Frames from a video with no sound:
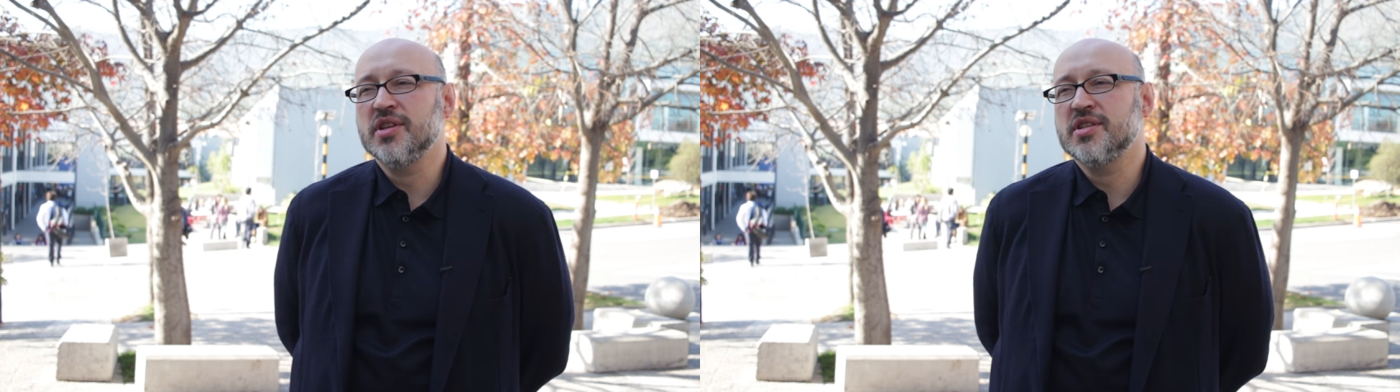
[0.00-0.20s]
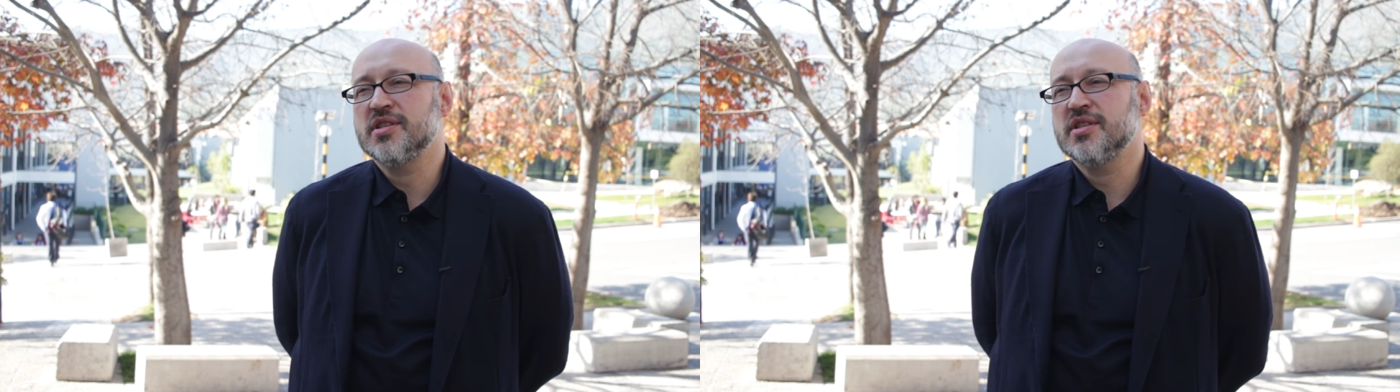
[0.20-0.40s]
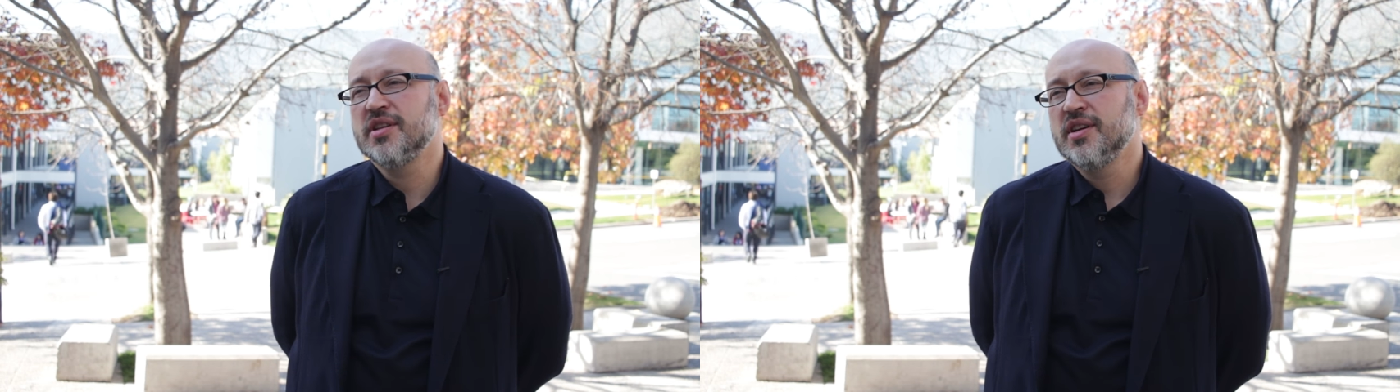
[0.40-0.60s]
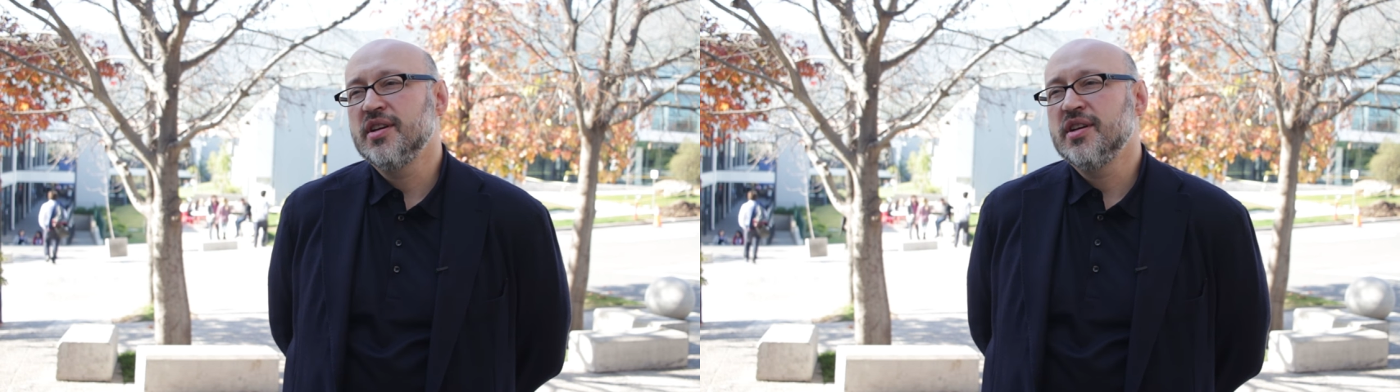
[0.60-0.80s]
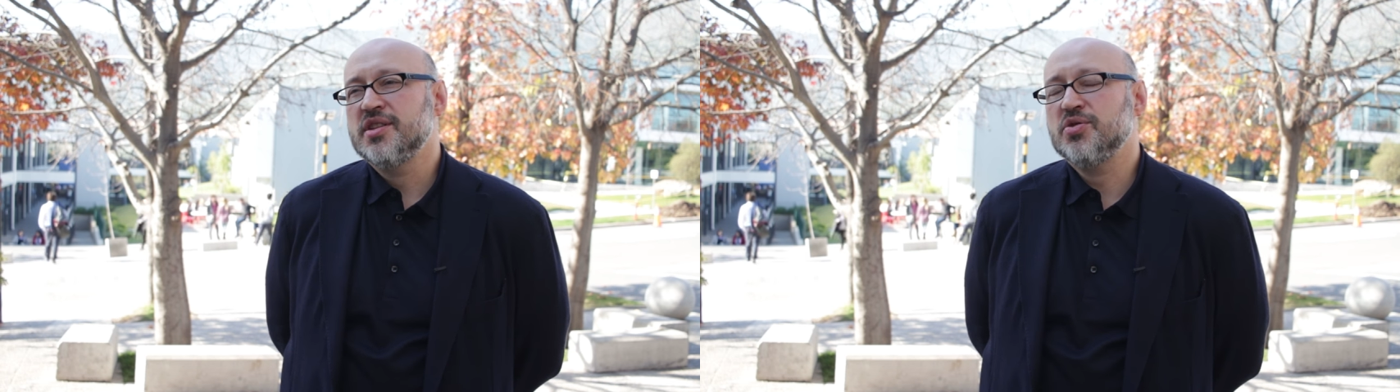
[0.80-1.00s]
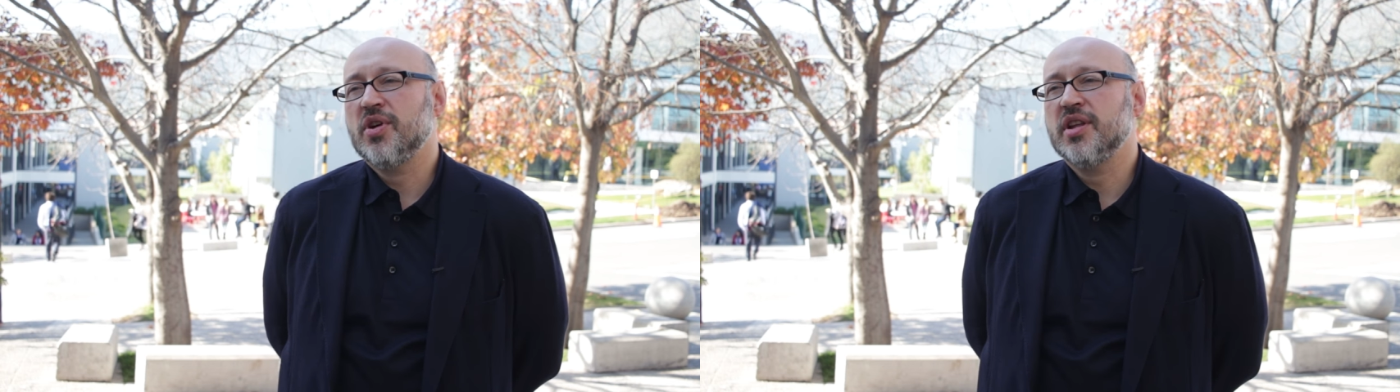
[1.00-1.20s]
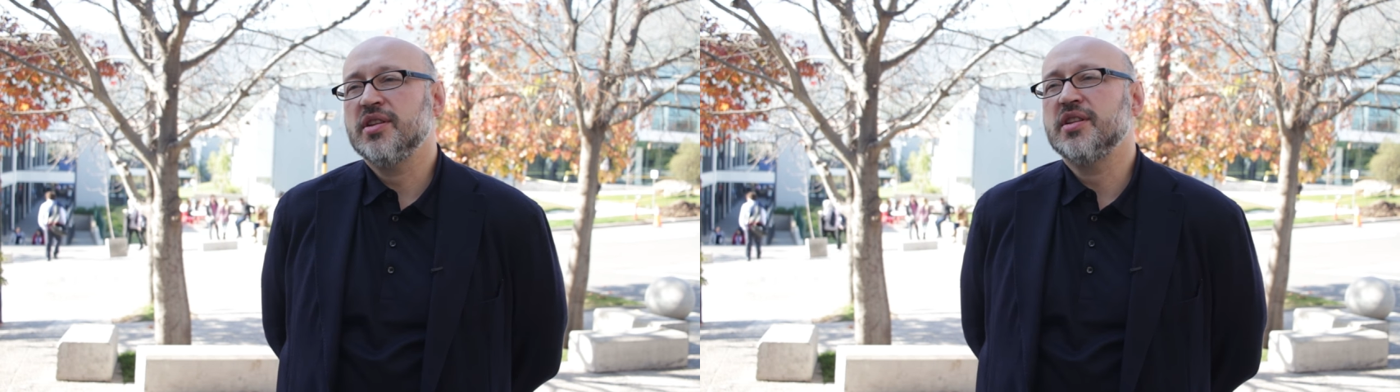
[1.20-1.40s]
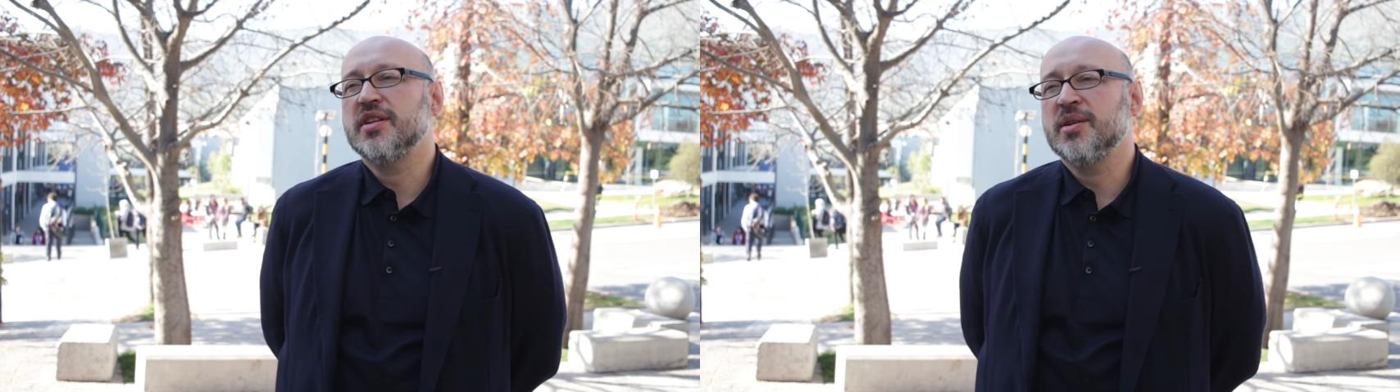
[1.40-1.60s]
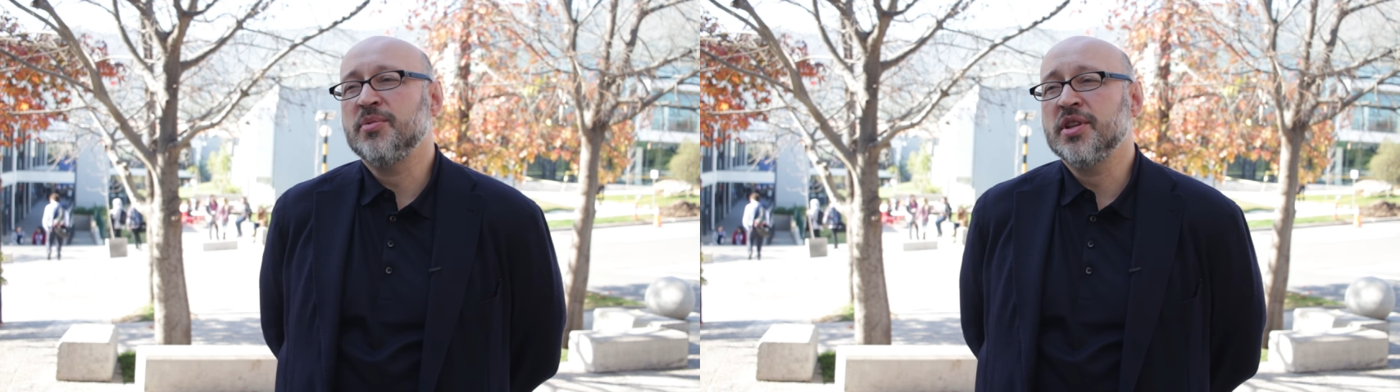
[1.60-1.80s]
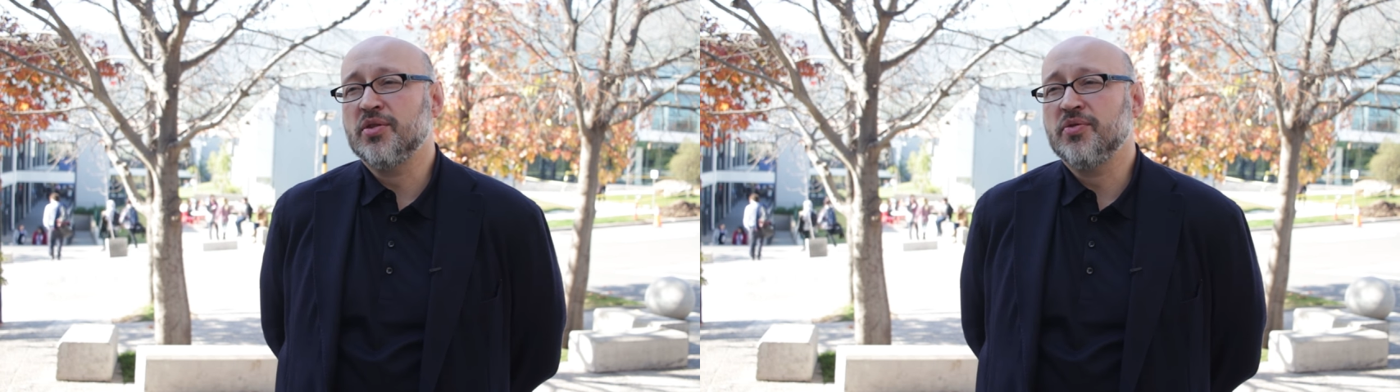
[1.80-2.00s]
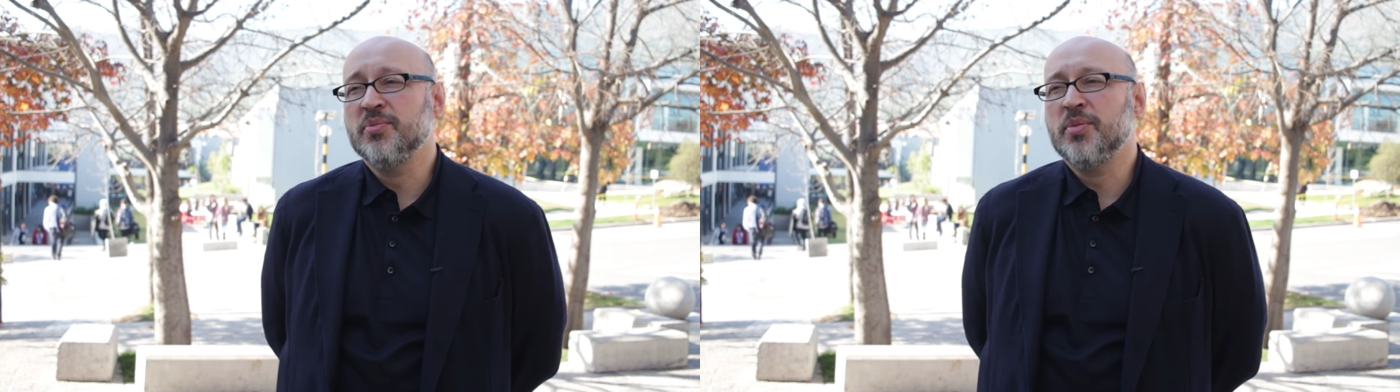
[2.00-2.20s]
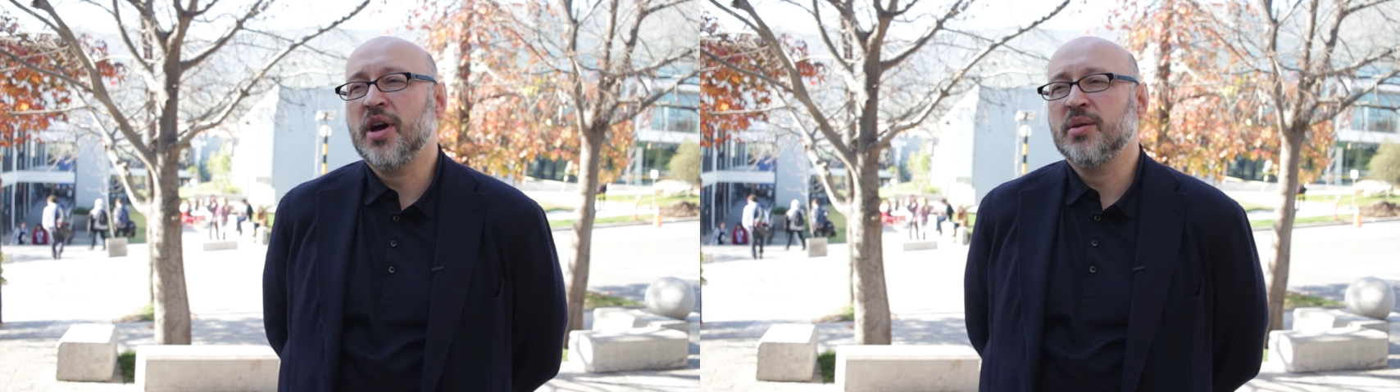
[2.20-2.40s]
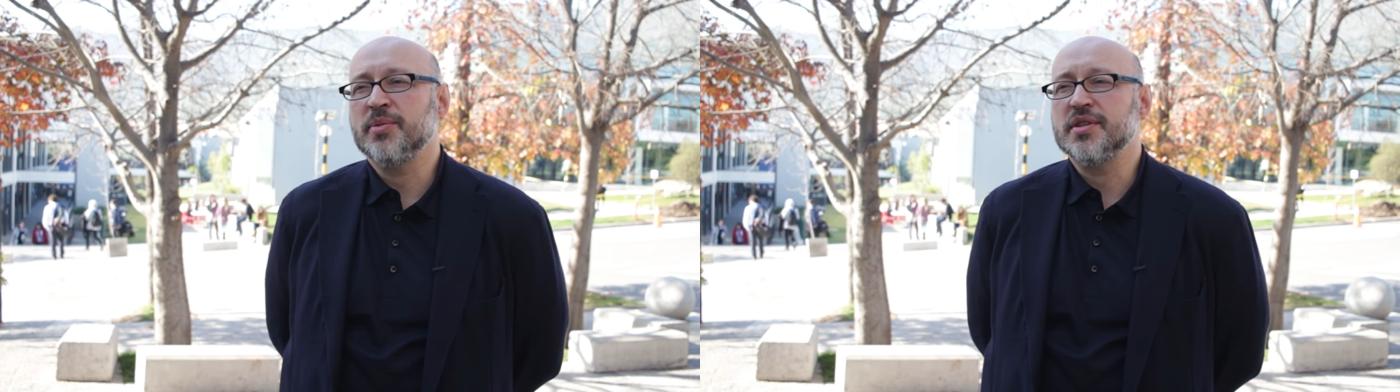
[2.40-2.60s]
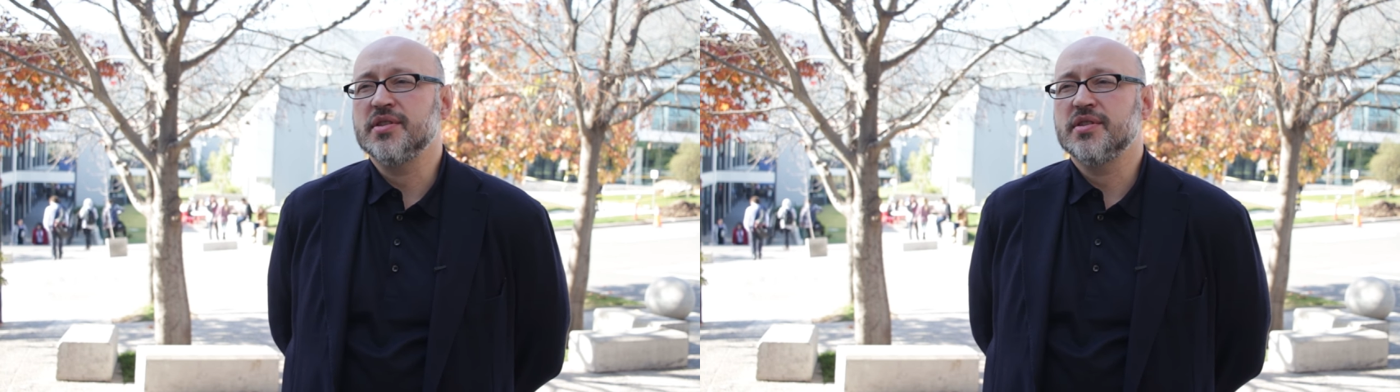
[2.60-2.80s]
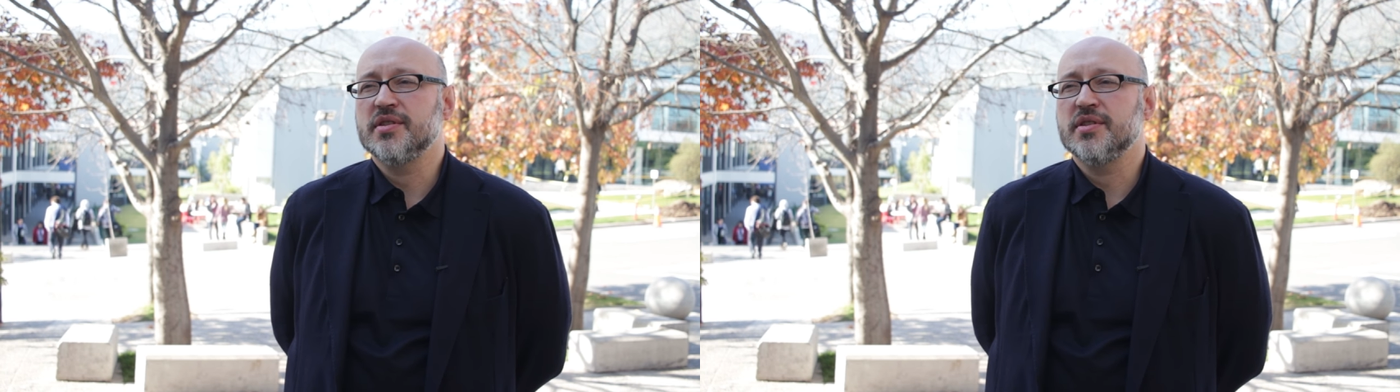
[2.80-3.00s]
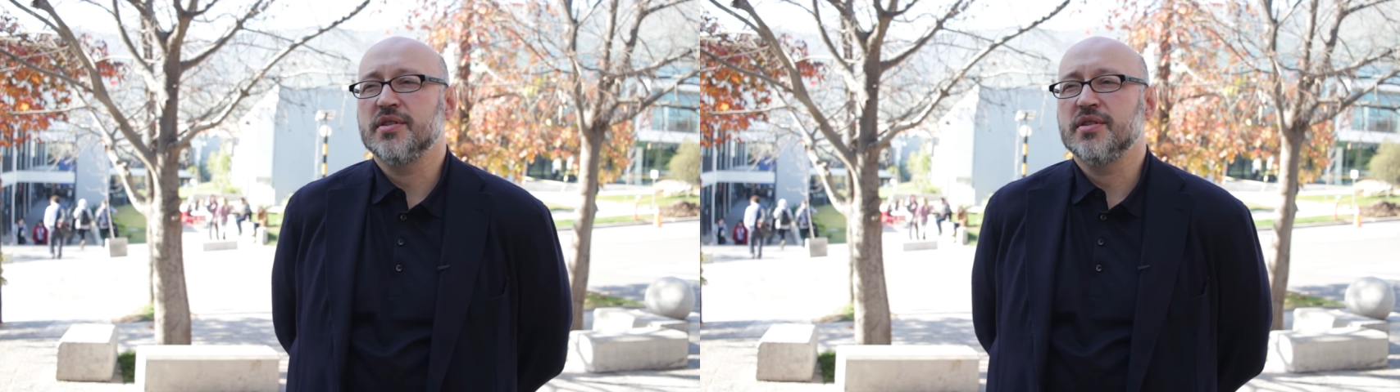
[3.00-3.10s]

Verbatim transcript: It's 200 kilometers of embankments.